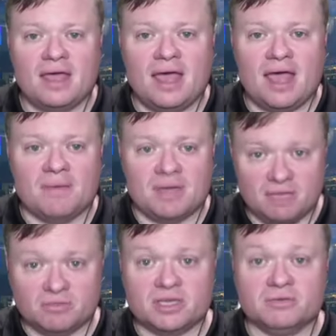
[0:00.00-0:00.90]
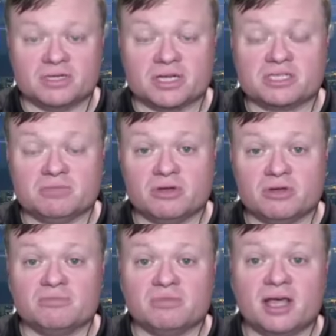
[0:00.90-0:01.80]
I mean, he was it was an
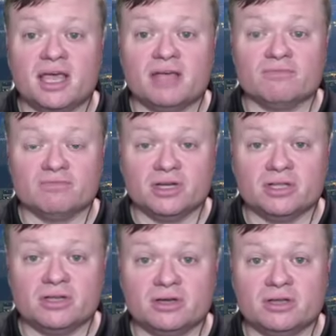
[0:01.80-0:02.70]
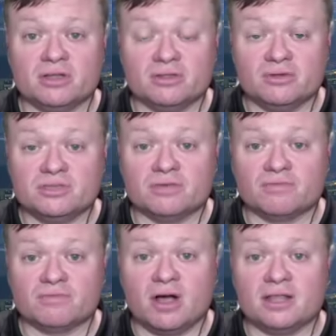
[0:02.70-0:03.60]
explosive play, really good
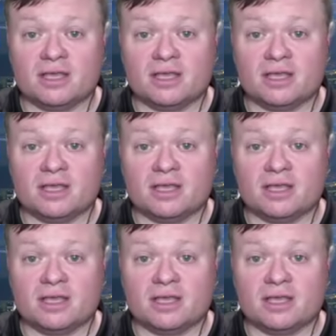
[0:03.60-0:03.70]
elusive run.